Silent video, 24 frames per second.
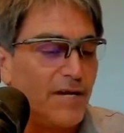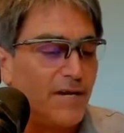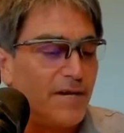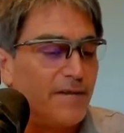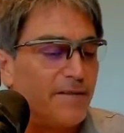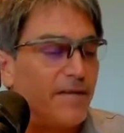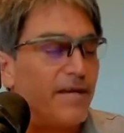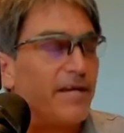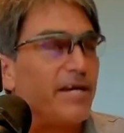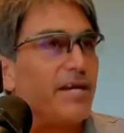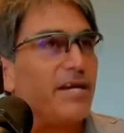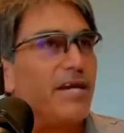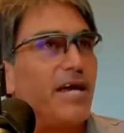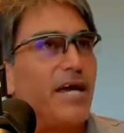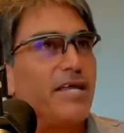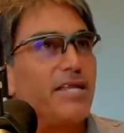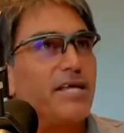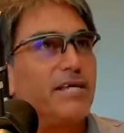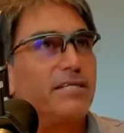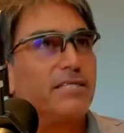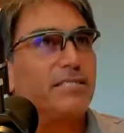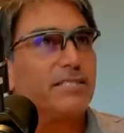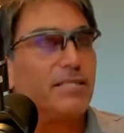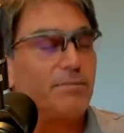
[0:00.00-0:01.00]
Then another
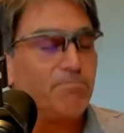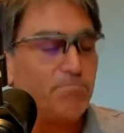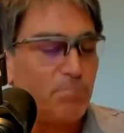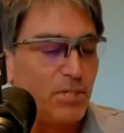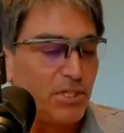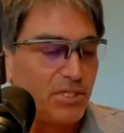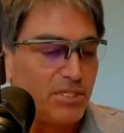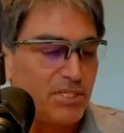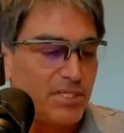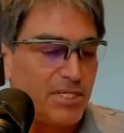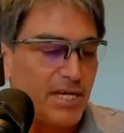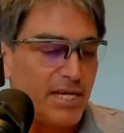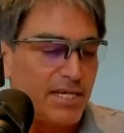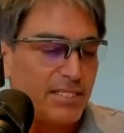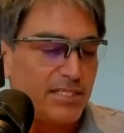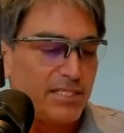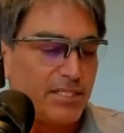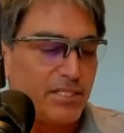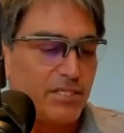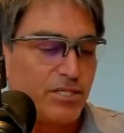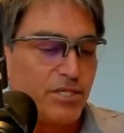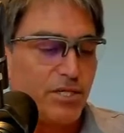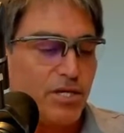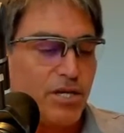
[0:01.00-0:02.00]
simple
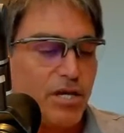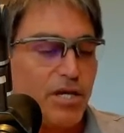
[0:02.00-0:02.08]
test